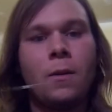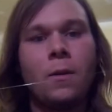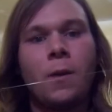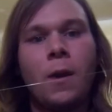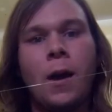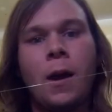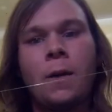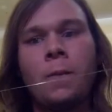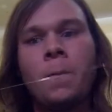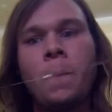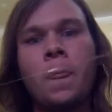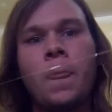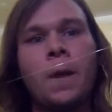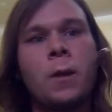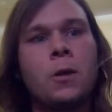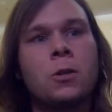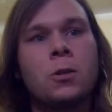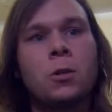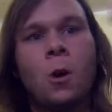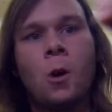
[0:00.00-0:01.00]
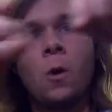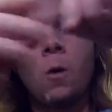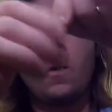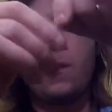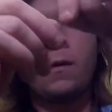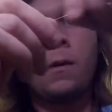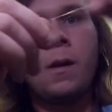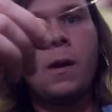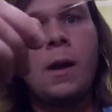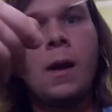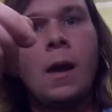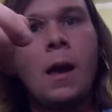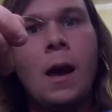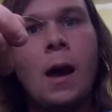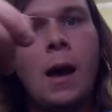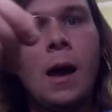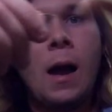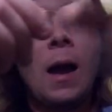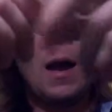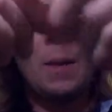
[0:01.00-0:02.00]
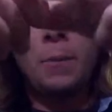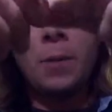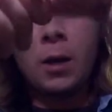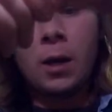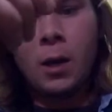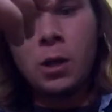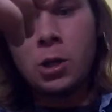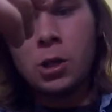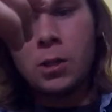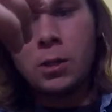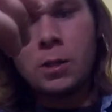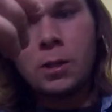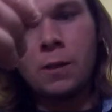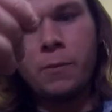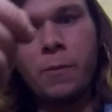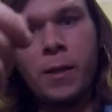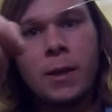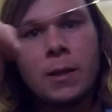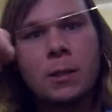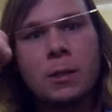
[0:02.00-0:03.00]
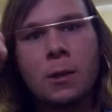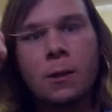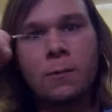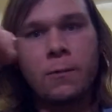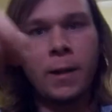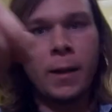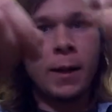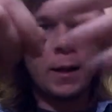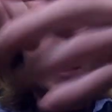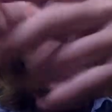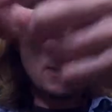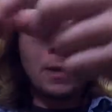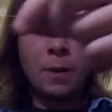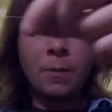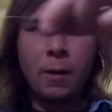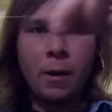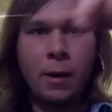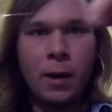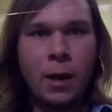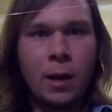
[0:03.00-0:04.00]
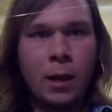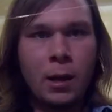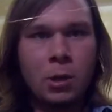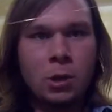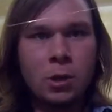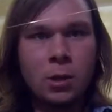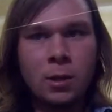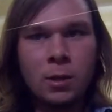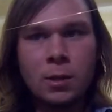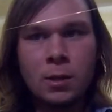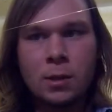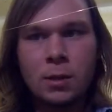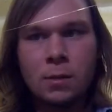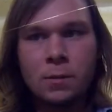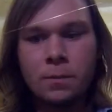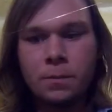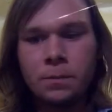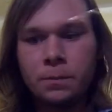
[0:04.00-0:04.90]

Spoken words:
Okay, so I'm going to just give myself, like I said, about 8 inches